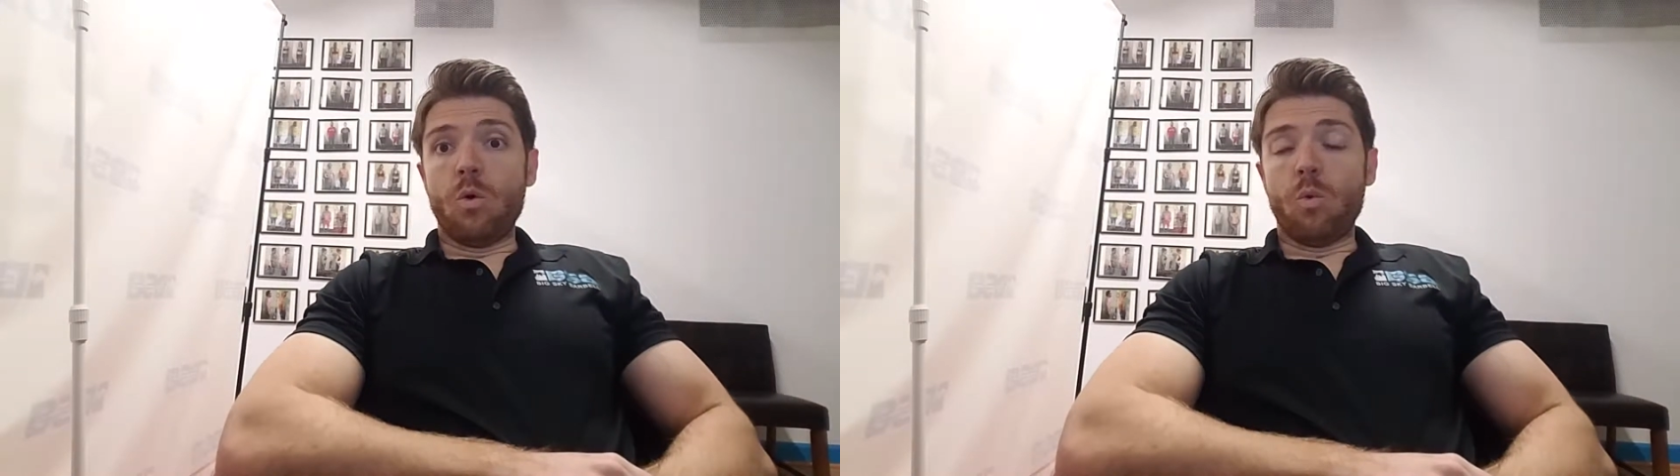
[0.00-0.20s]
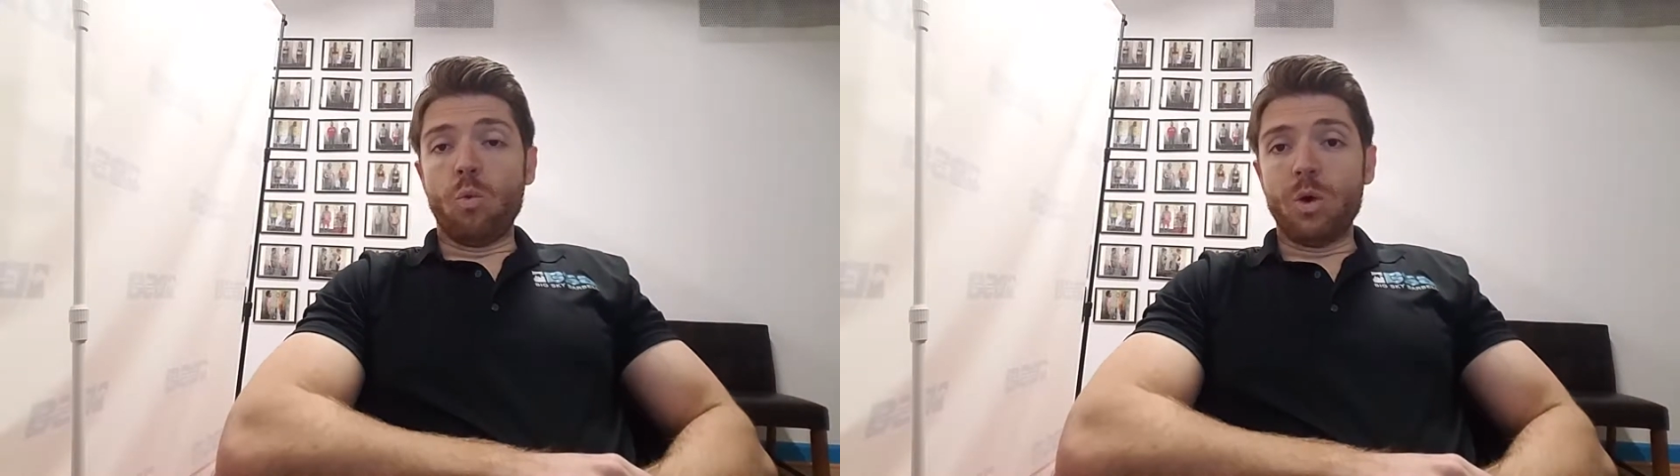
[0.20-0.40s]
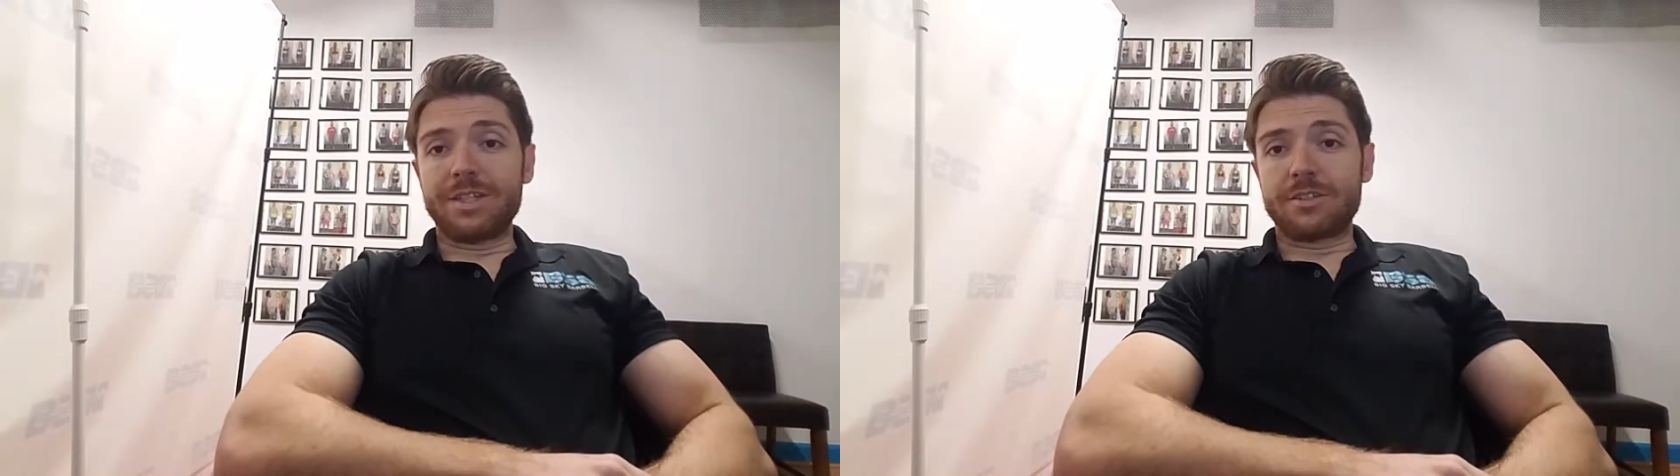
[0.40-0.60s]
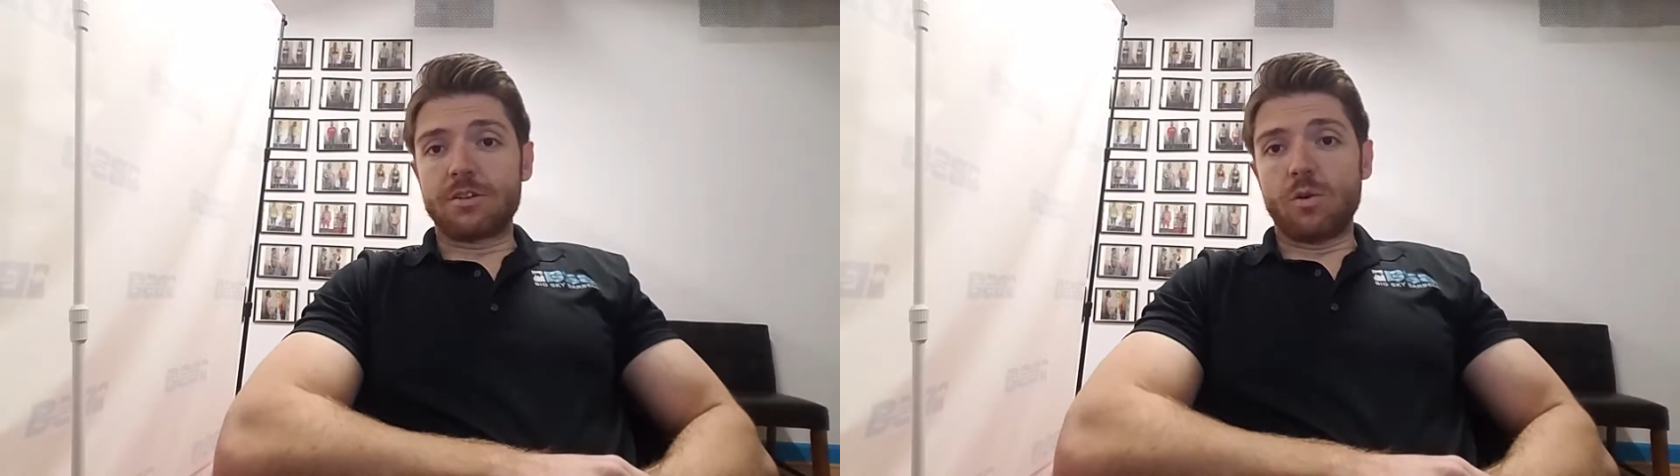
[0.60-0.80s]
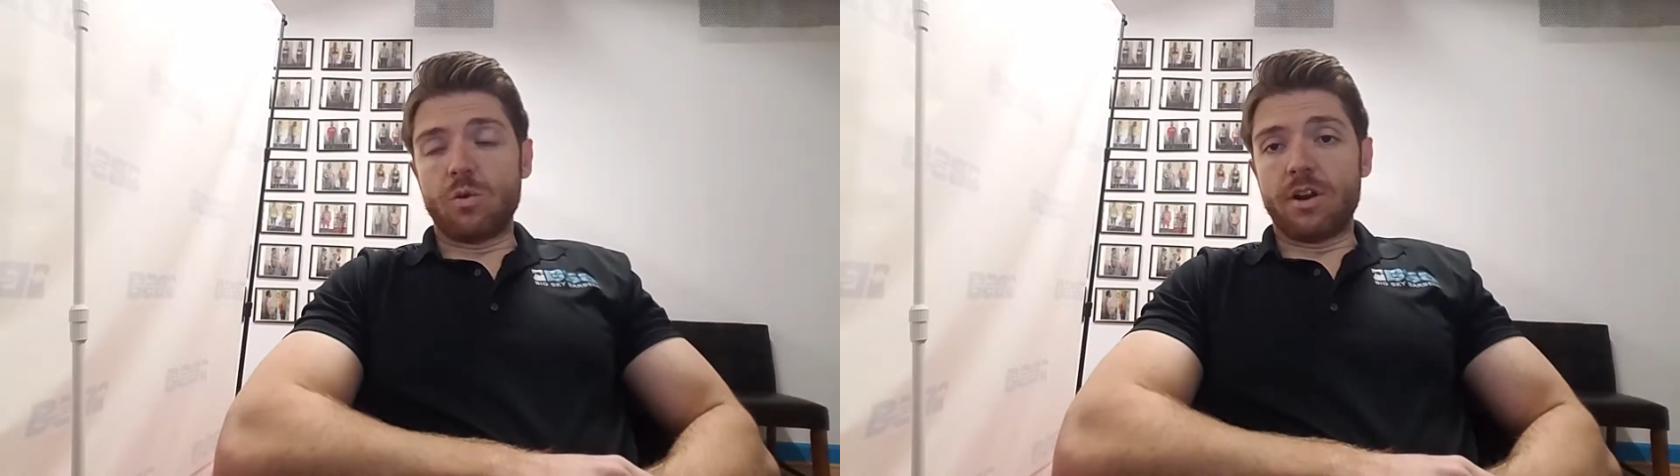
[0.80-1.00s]
What's
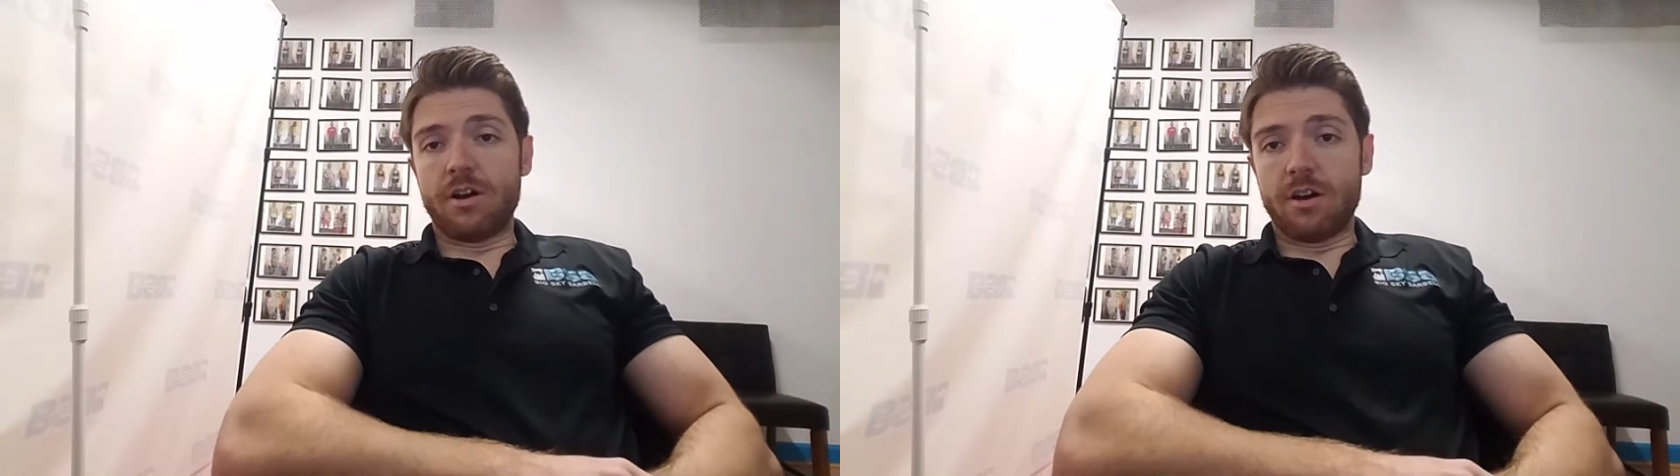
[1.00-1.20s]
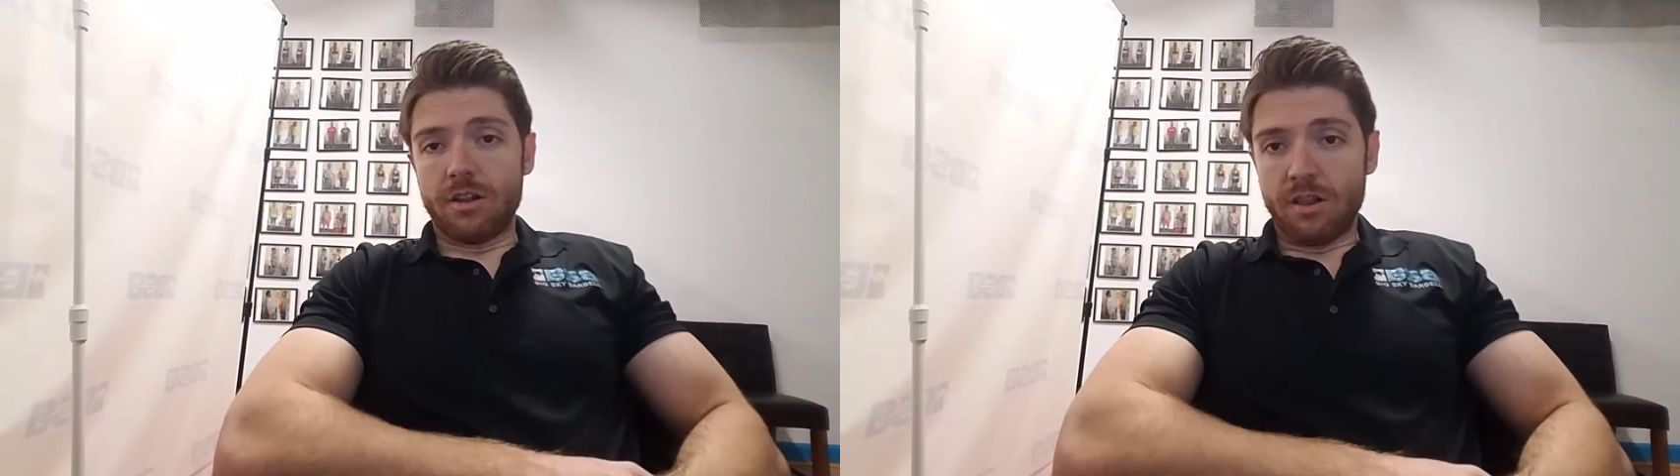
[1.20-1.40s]
going on?